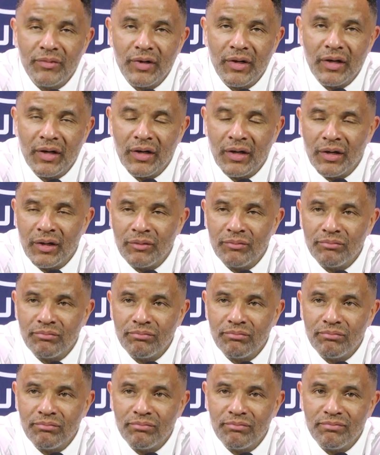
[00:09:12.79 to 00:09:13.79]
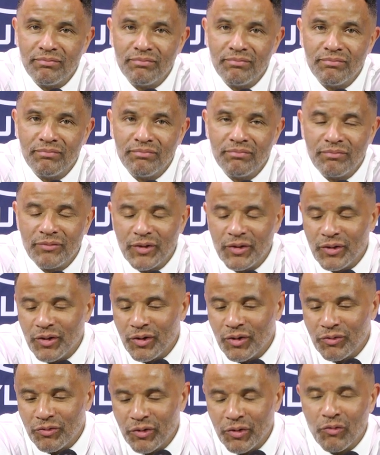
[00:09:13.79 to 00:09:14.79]
you
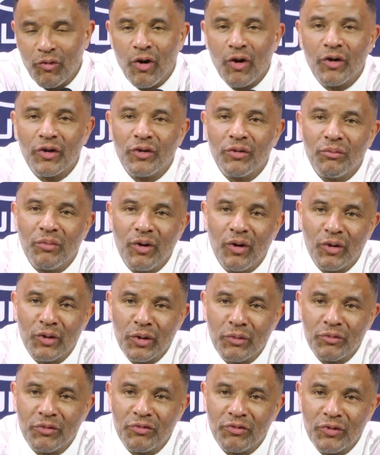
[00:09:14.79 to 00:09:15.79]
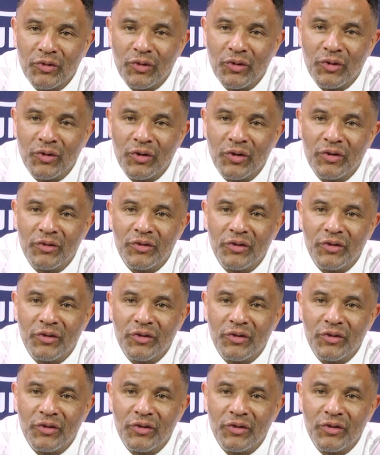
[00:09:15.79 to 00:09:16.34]
know, if we're walking the ball up the floor,